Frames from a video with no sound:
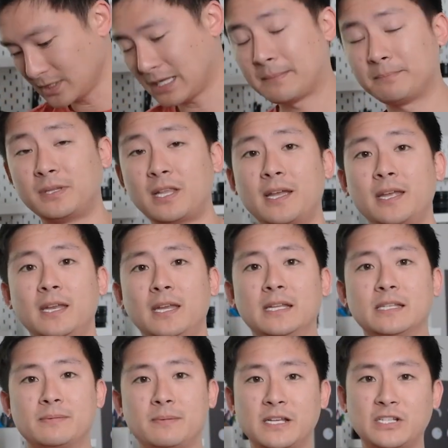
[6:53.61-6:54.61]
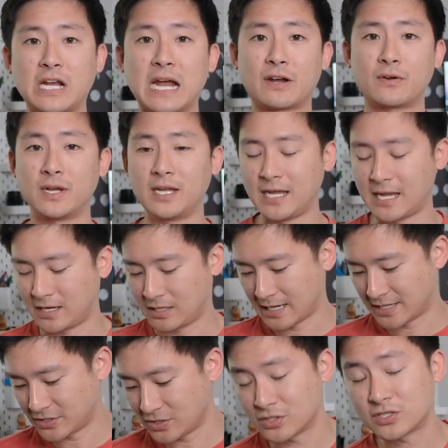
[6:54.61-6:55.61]
and plug it into my Jackery. And
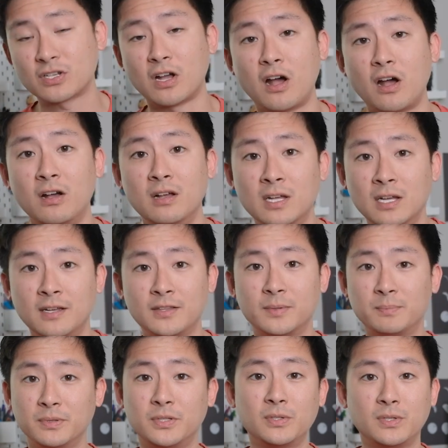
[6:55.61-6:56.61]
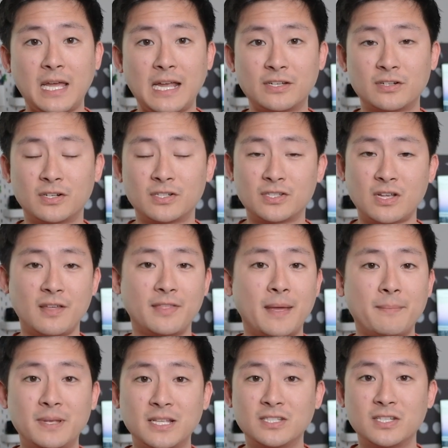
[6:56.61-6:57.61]
as you saw, the blue light turns on,
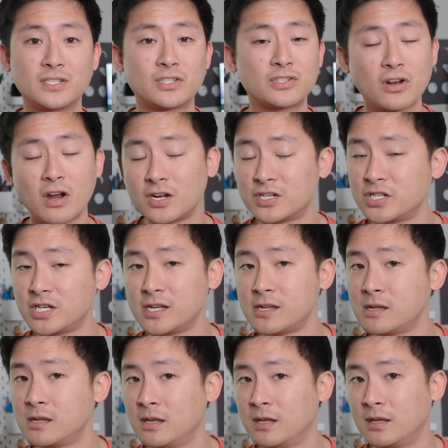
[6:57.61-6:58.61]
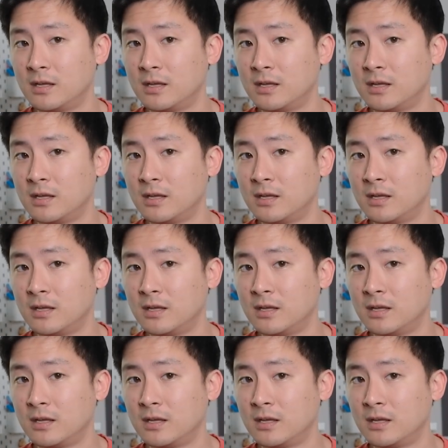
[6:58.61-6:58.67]
that means it's charging.